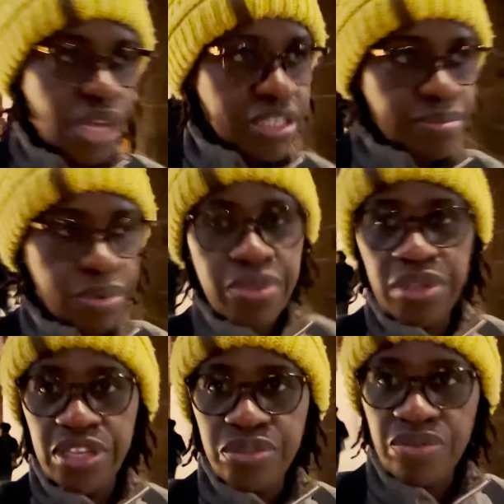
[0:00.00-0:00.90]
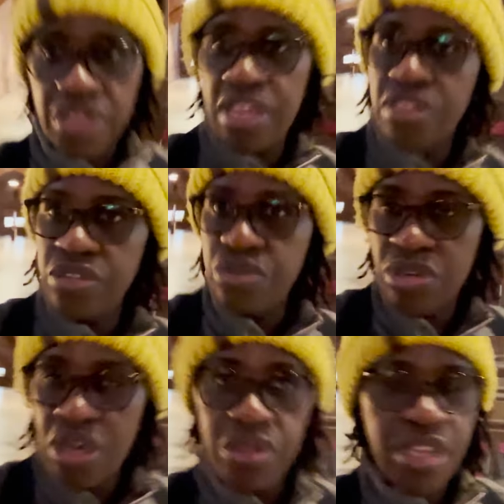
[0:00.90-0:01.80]
explore the rest of the cathedral
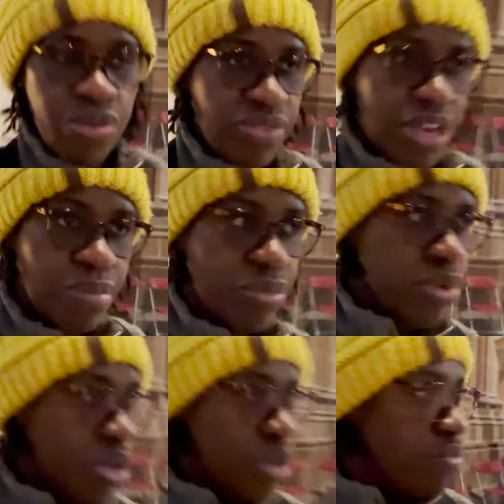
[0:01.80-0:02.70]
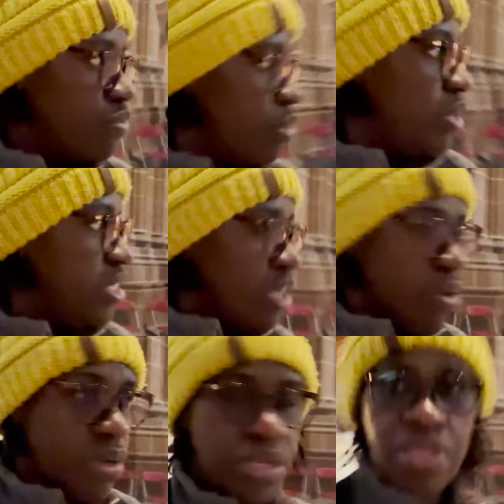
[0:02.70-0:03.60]
now that we've come from the tower.
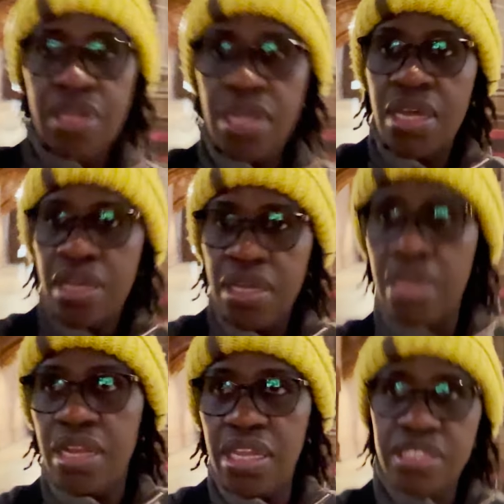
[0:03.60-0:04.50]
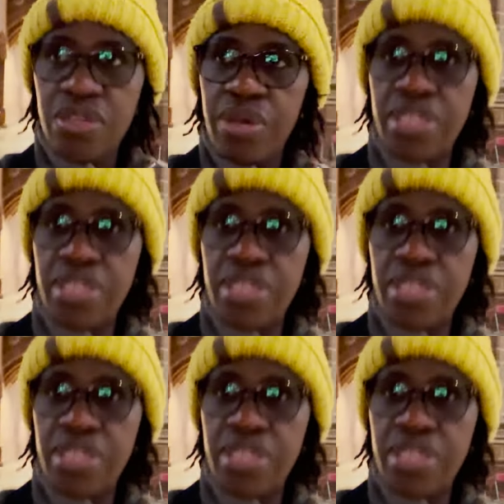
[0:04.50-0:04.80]
Uh, let's go and